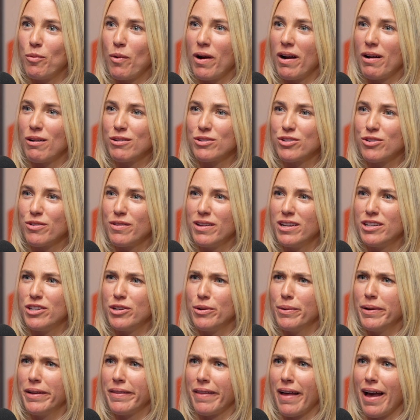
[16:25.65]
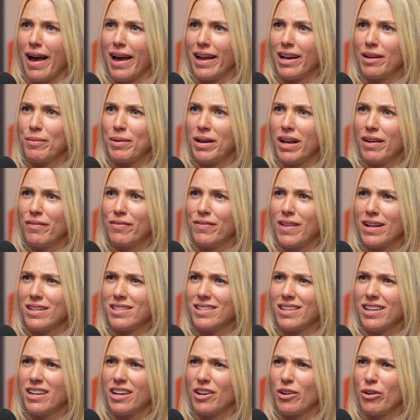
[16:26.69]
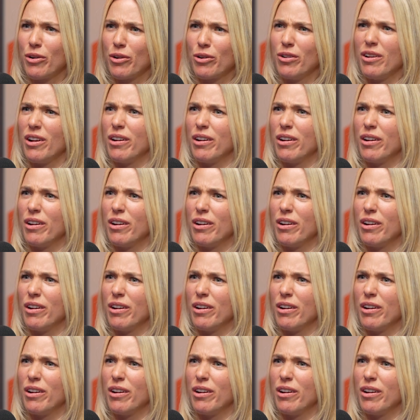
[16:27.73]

where else are they doing that? I mean, that's like unheard